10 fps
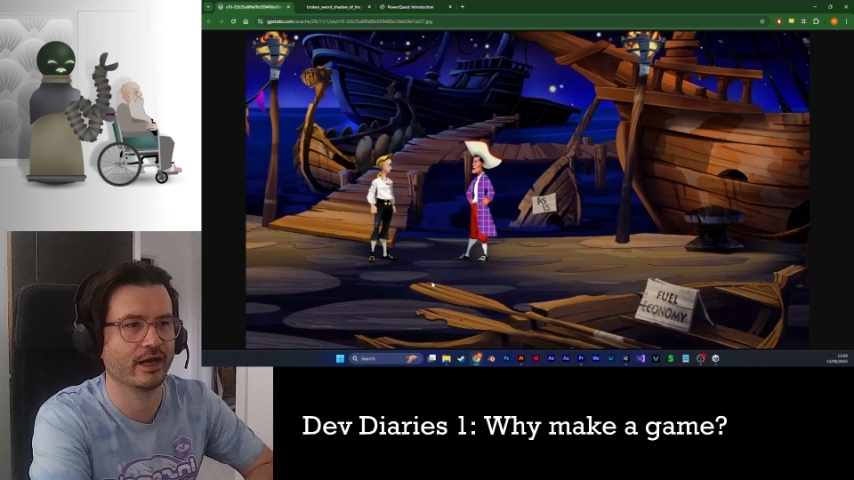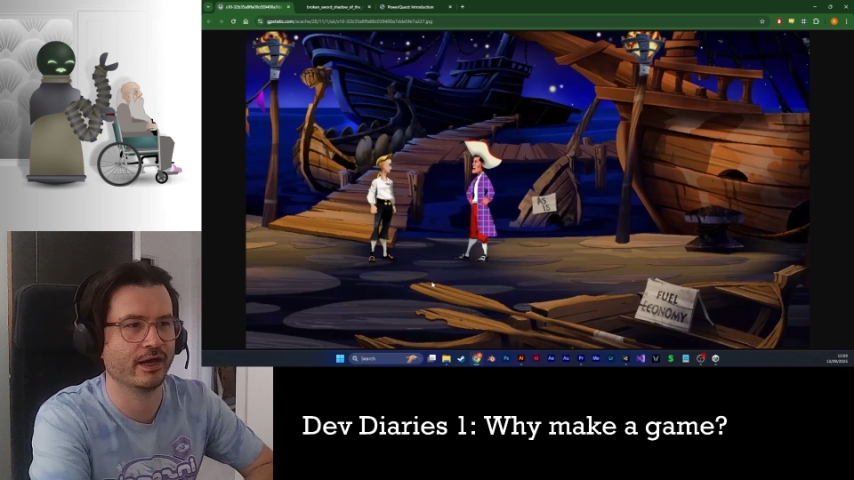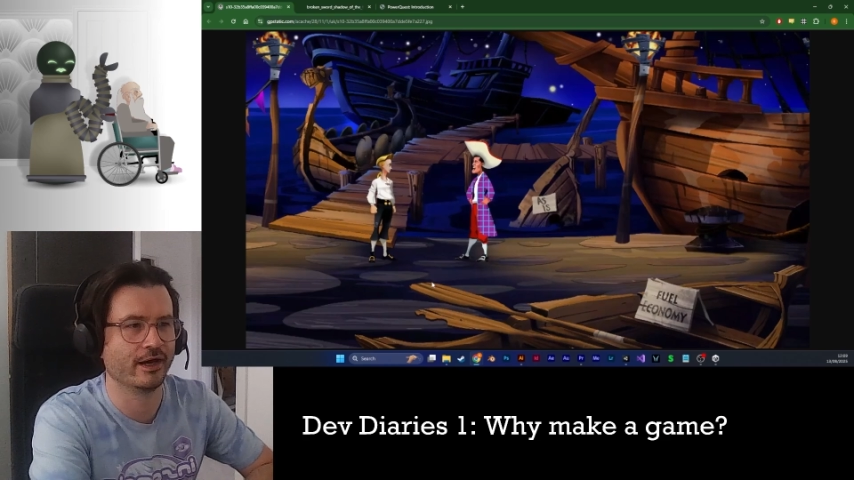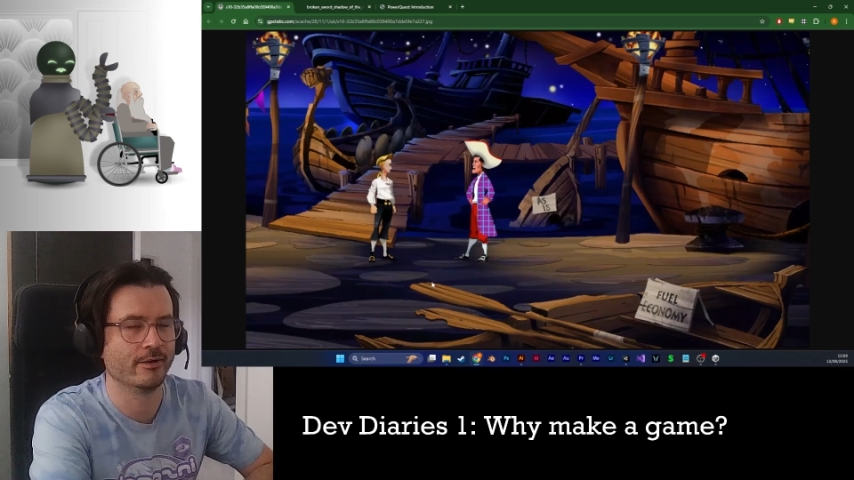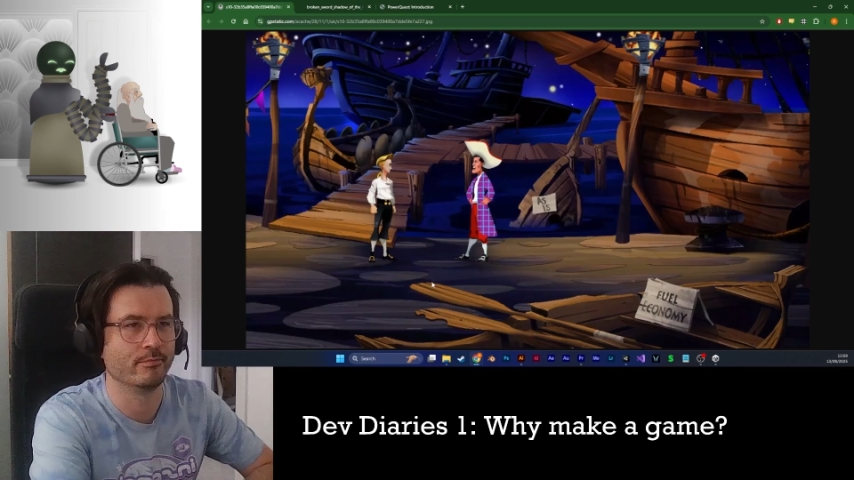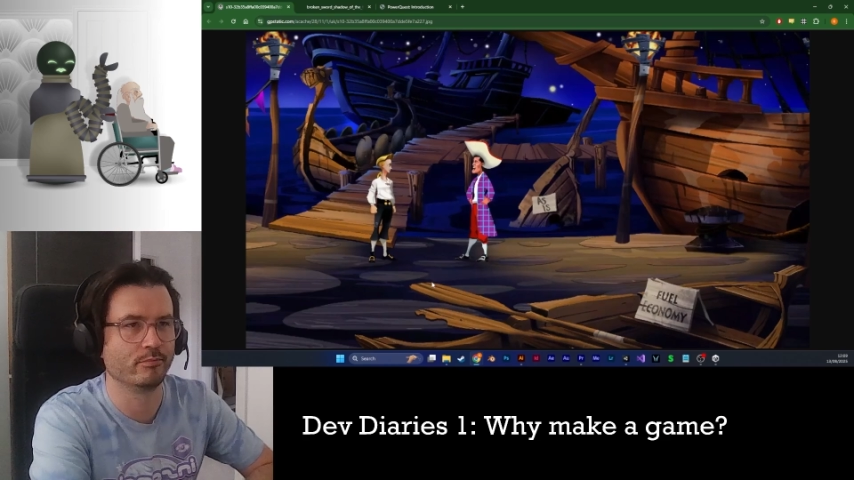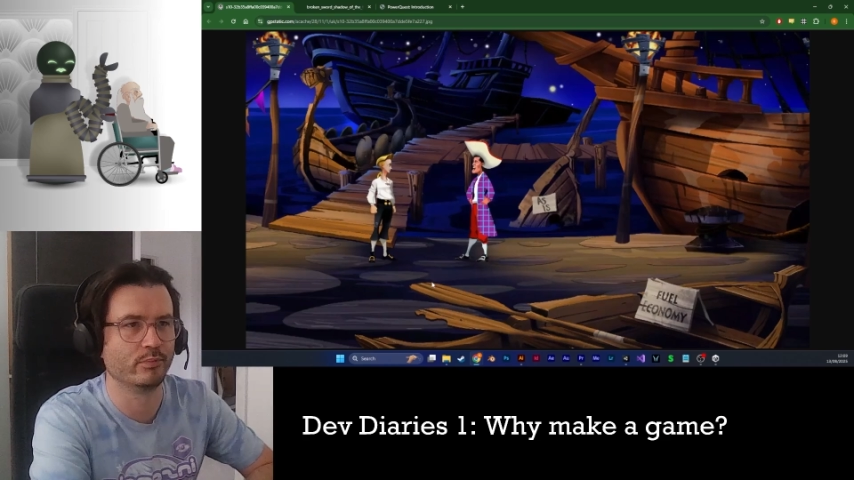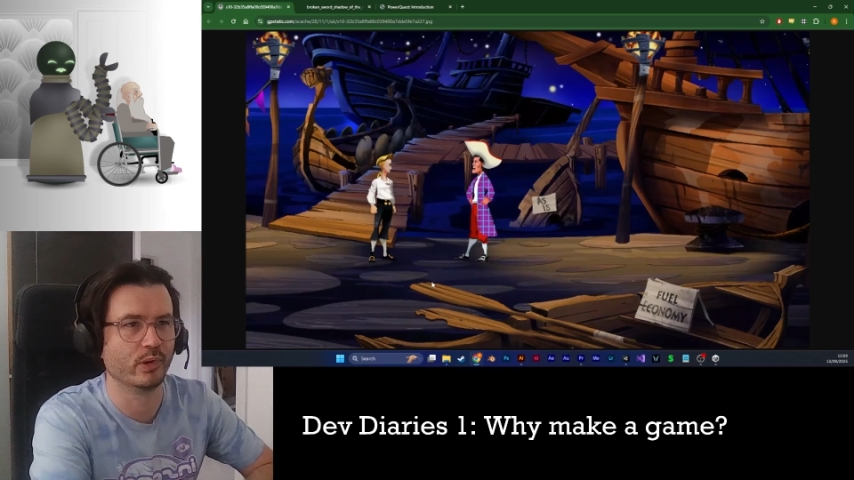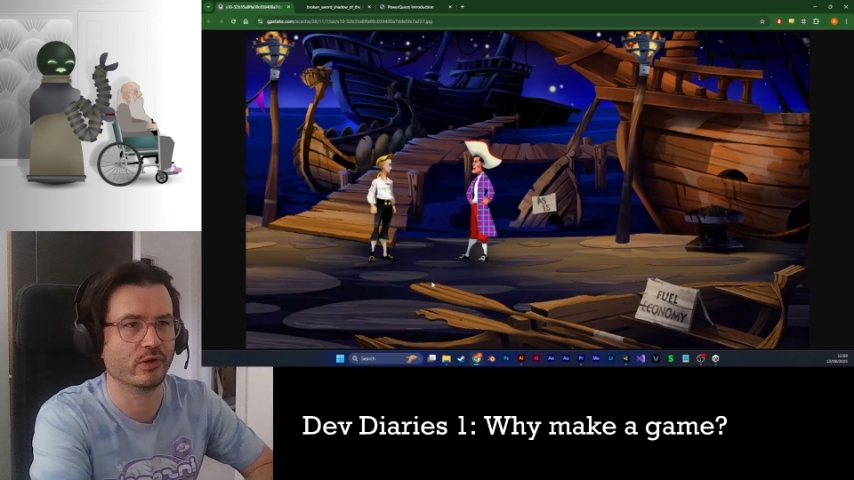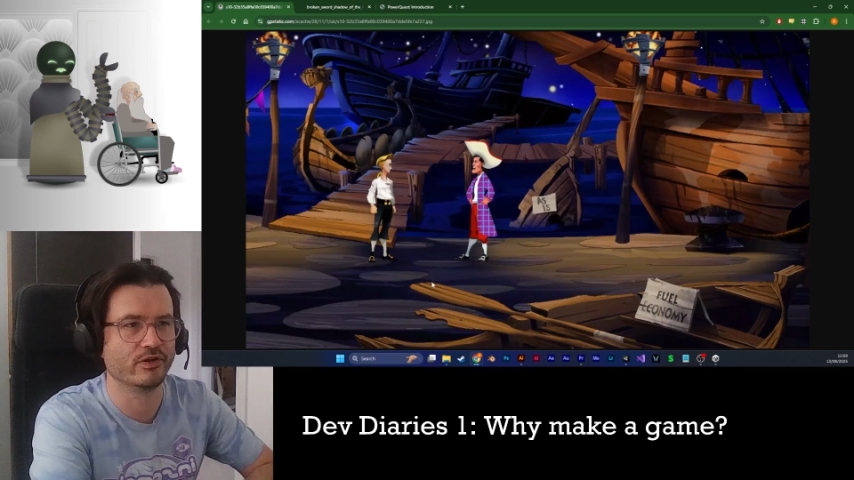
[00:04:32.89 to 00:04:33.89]

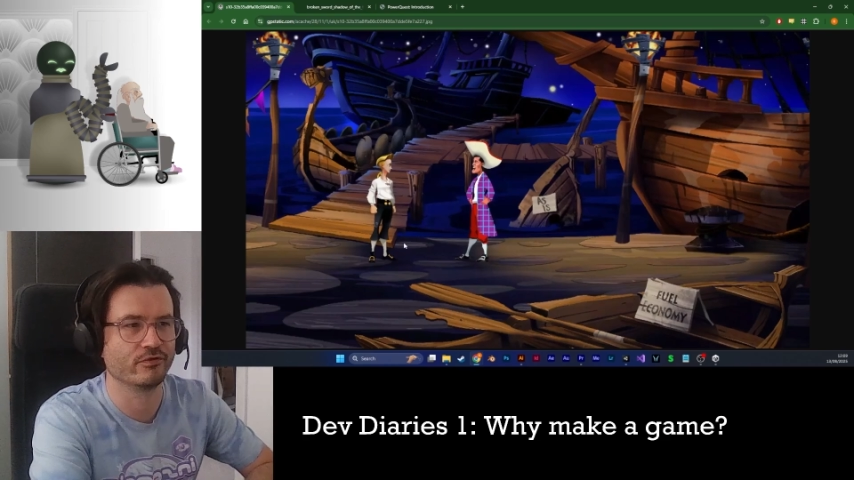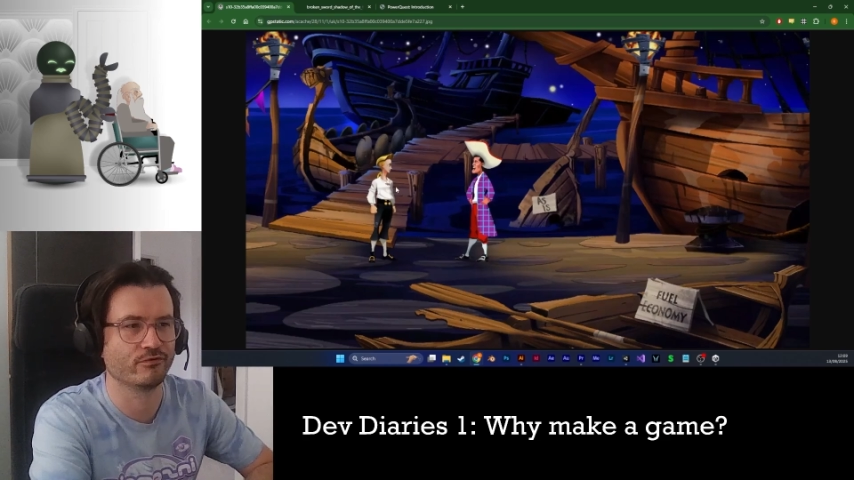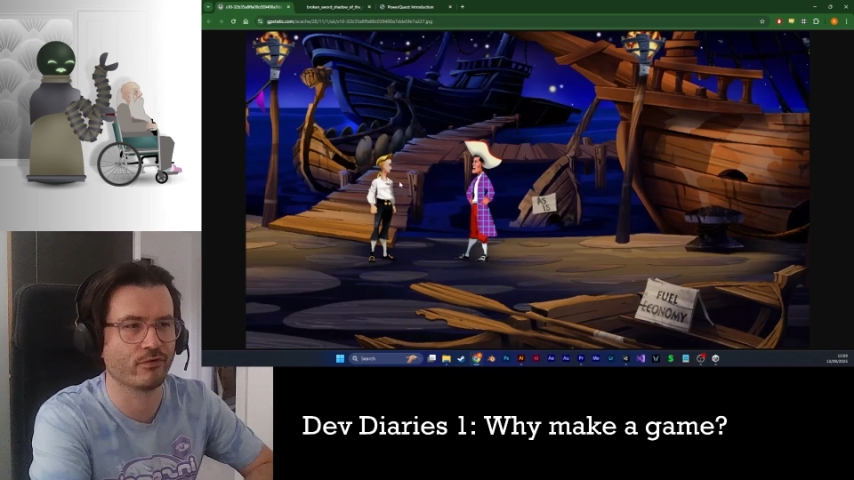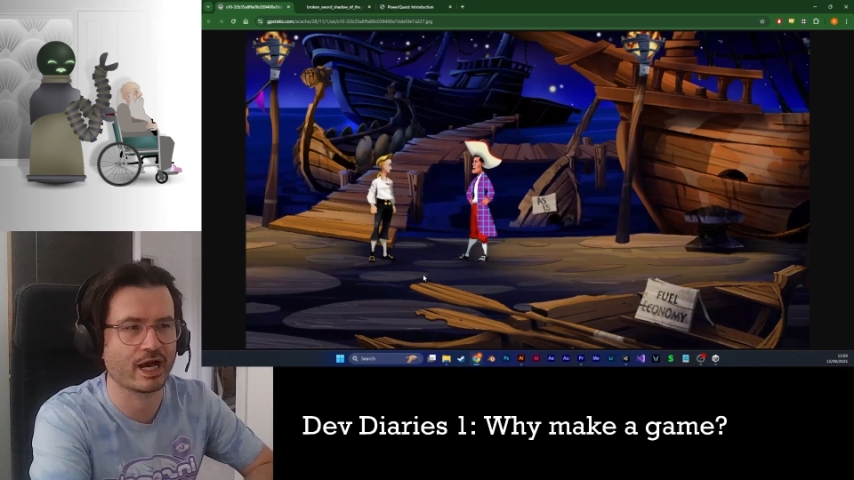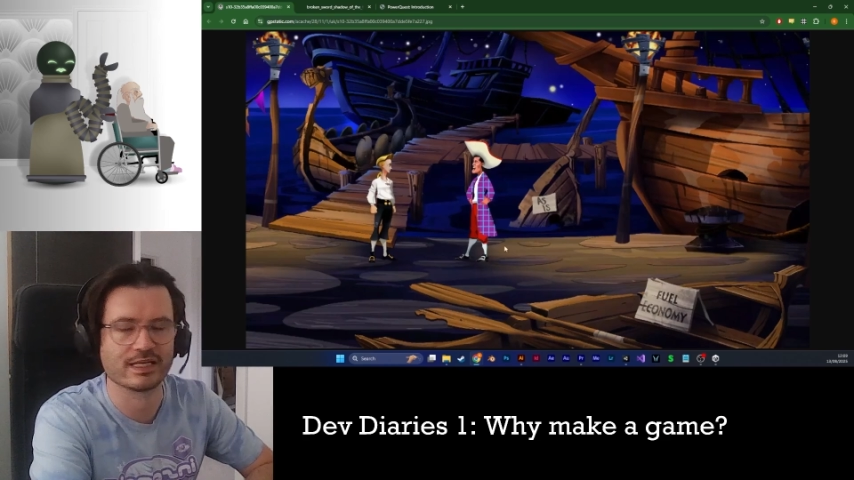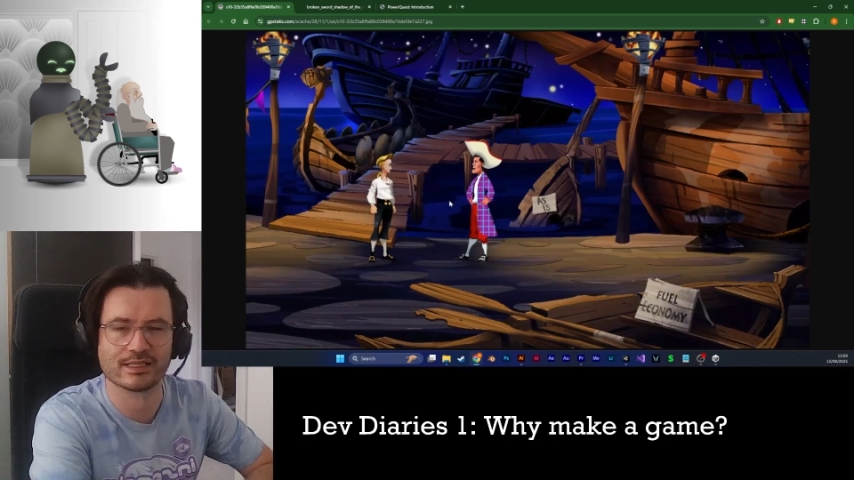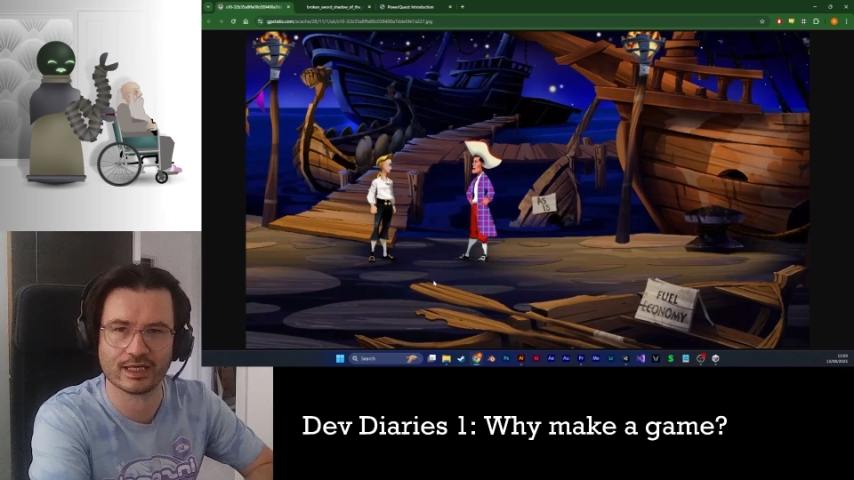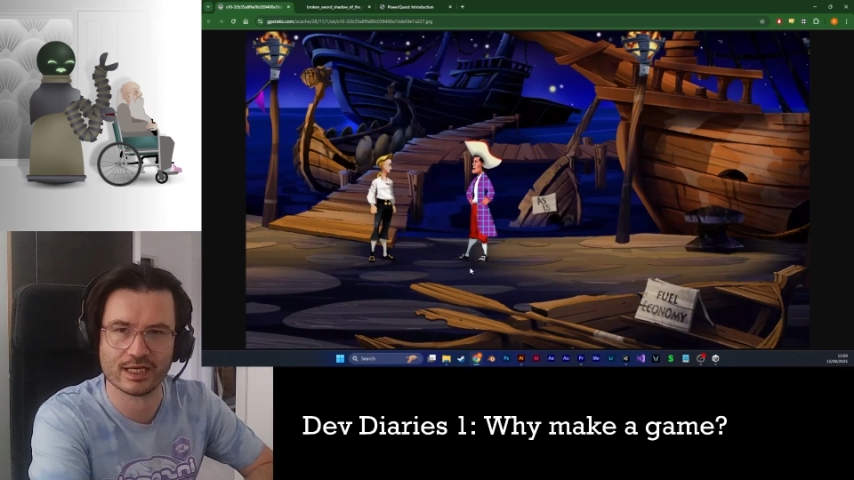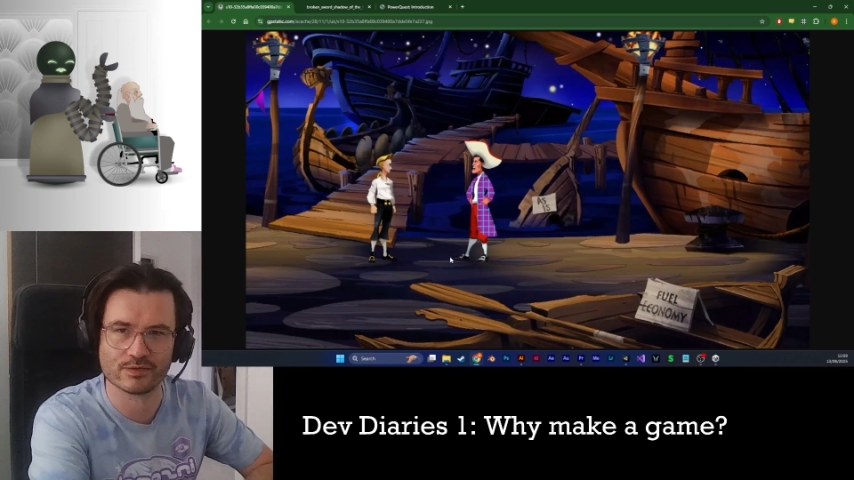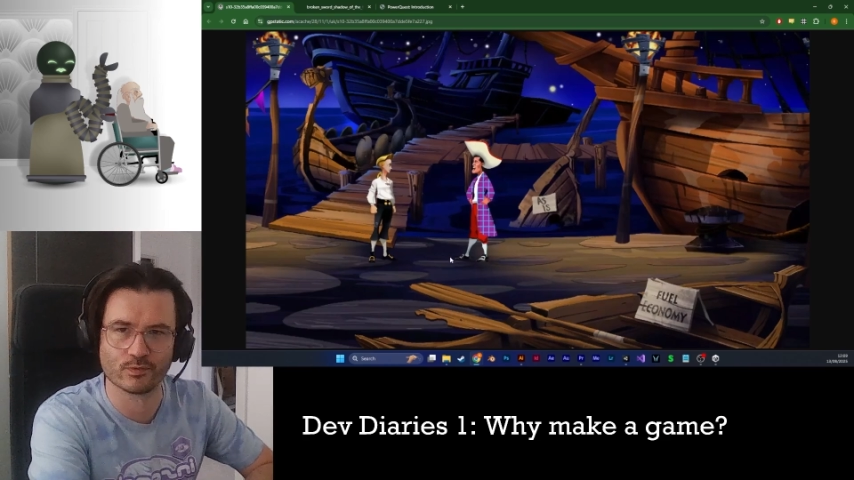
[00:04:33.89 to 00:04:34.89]
but the
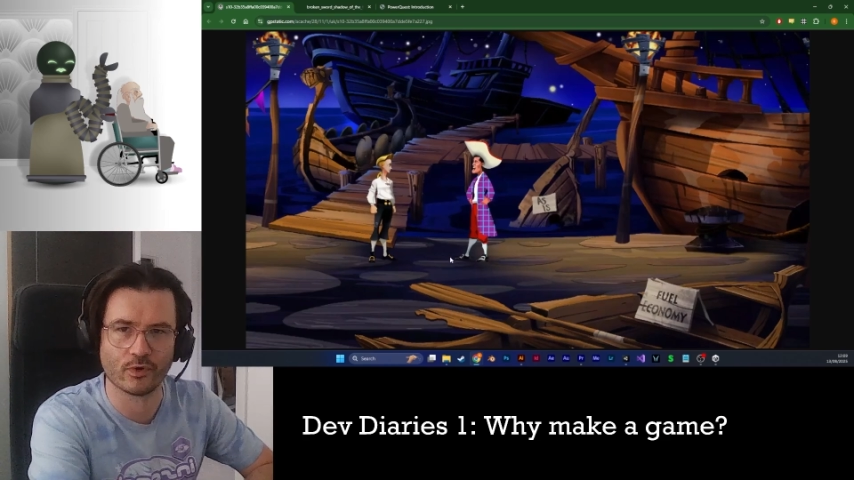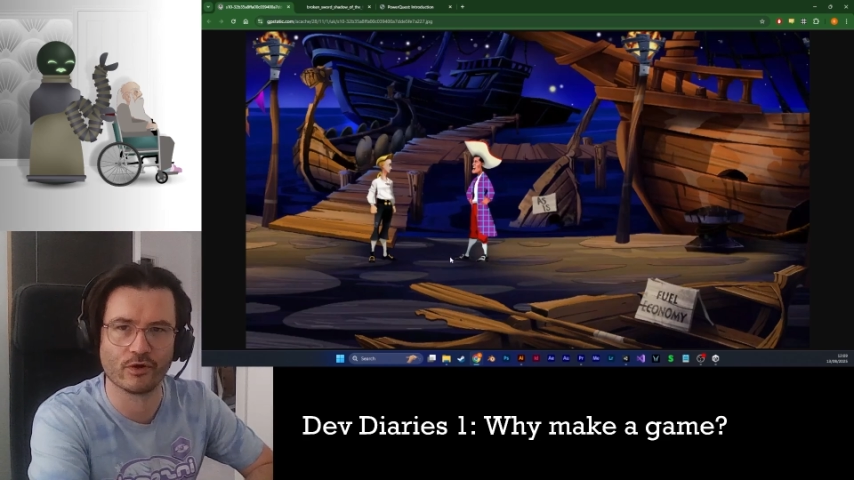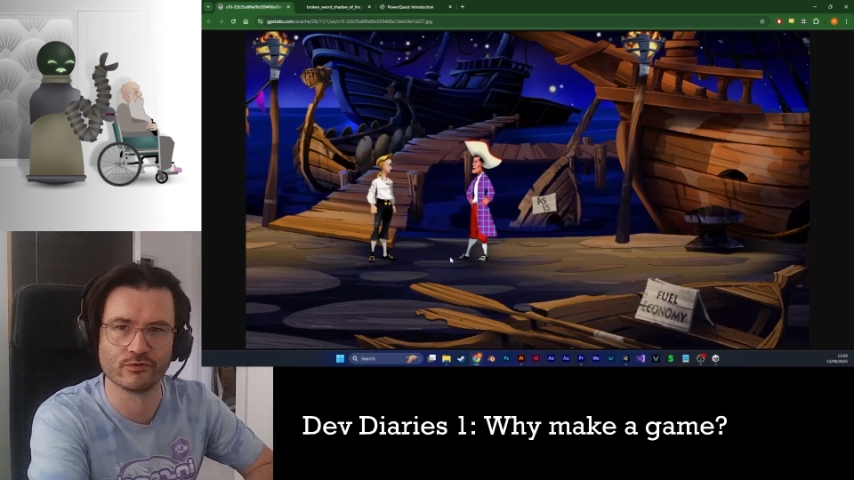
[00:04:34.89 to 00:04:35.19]
writing is what